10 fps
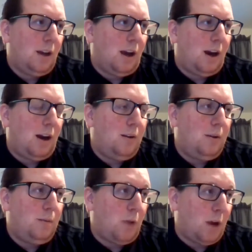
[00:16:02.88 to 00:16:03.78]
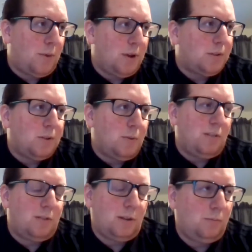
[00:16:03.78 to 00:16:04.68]
My personal
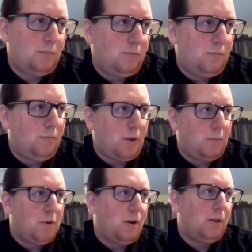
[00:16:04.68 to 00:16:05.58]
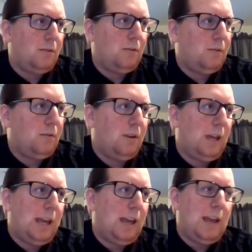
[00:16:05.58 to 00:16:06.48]
belief, and I'm not
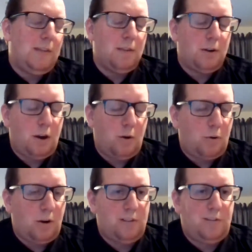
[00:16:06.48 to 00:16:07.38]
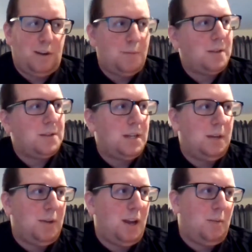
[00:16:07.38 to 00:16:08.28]
in the know or anything about
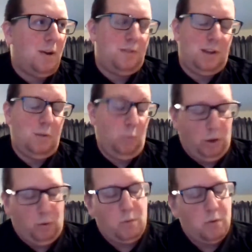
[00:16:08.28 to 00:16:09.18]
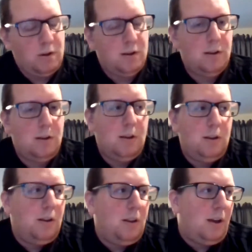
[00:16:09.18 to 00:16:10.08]
the CBA, but I think it will.
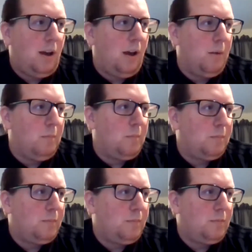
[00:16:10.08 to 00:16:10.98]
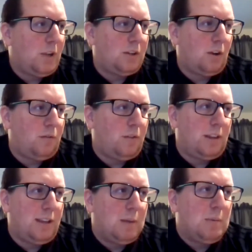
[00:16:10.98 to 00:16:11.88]
I don't
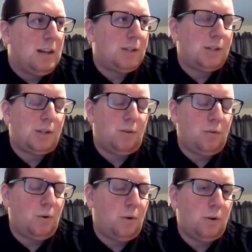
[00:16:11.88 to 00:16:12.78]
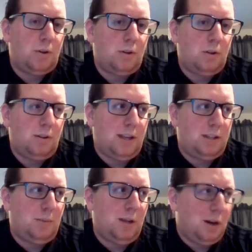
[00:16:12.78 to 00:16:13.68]
think the MLS can afford there
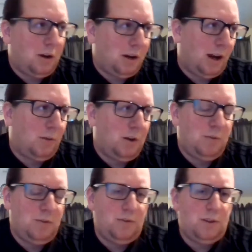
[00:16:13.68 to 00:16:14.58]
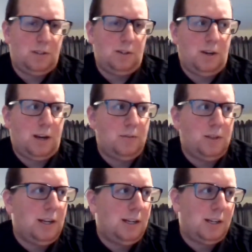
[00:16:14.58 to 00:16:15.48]
to be a lockout, and it'll be the first lockout in
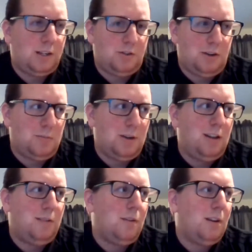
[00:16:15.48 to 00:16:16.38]
the league's history, I believe.